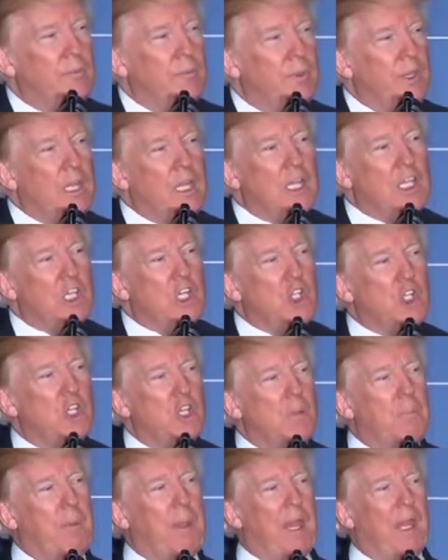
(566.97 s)
In
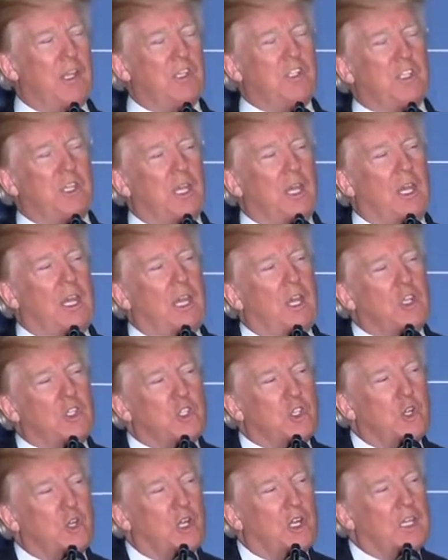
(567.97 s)
addition to passing a
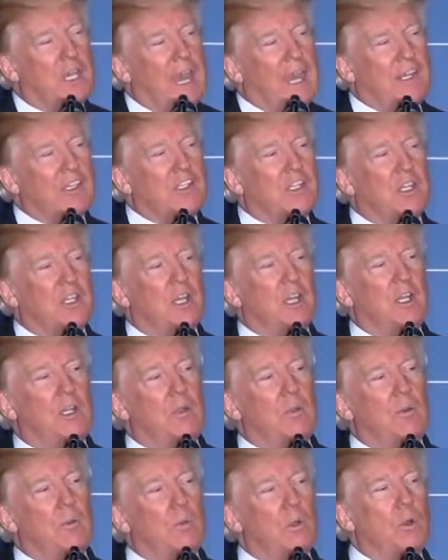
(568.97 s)
historic tax cut,
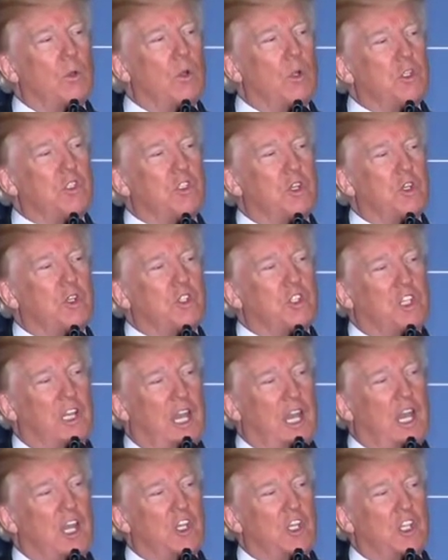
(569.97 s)
we're also
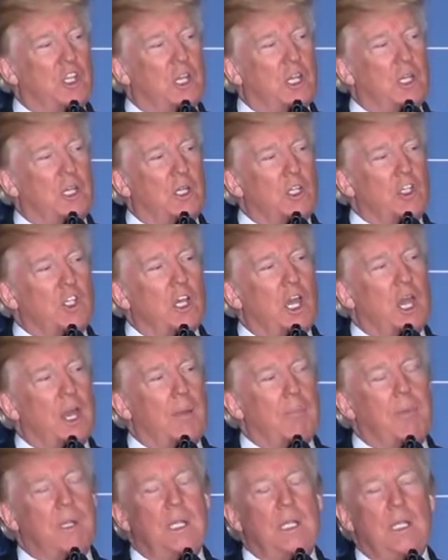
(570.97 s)
slashing
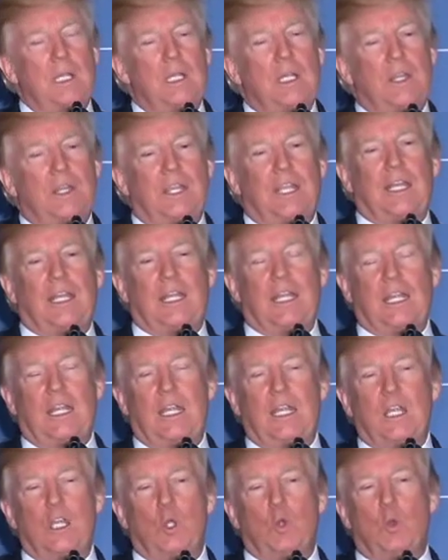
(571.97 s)

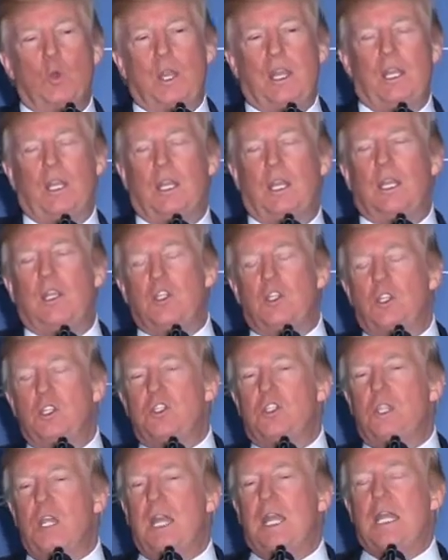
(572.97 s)
job-killing
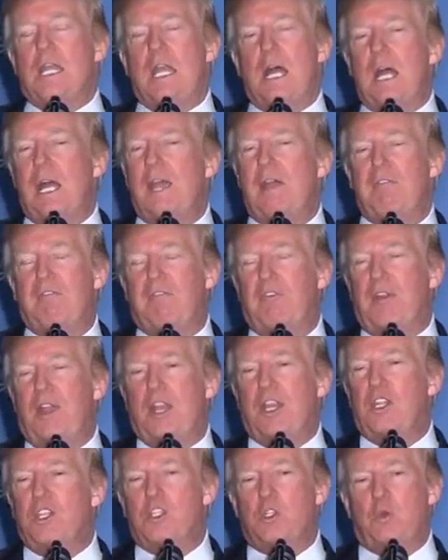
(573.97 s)
regulations. And I have
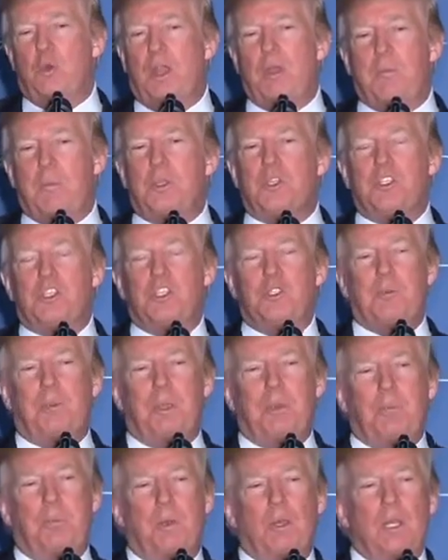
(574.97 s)
friends, great business
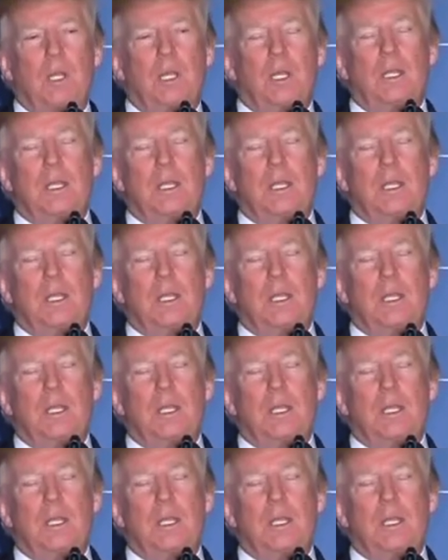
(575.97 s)
people.